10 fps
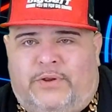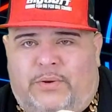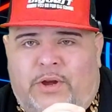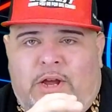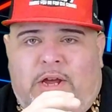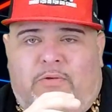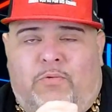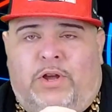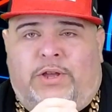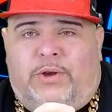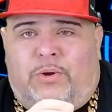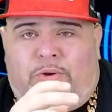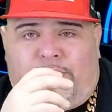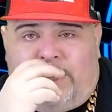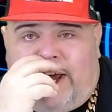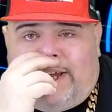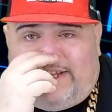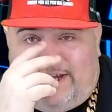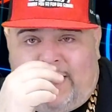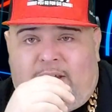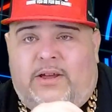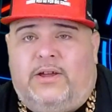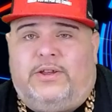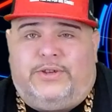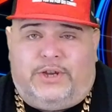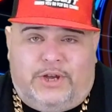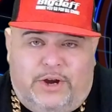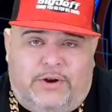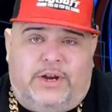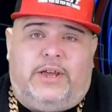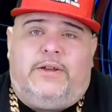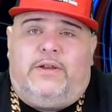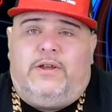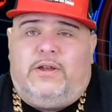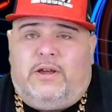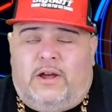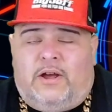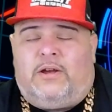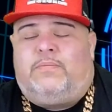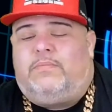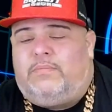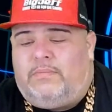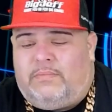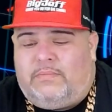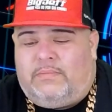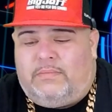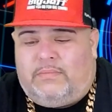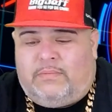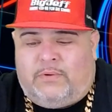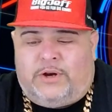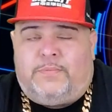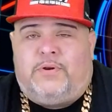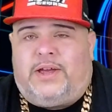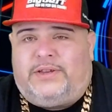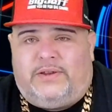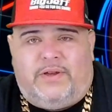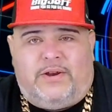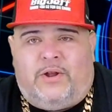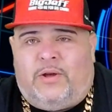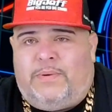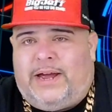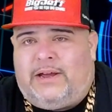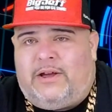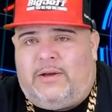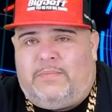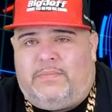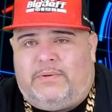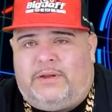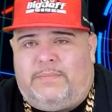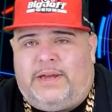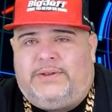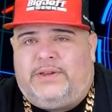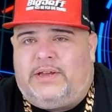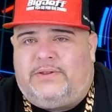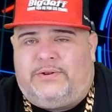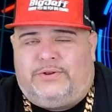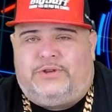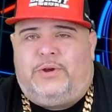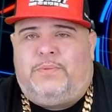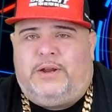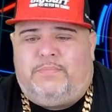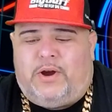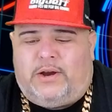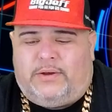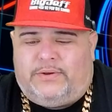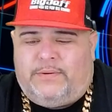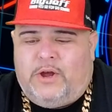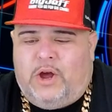So really cool. SkyTech security. We're in the process of getting it all back up to make sense. There's so many products.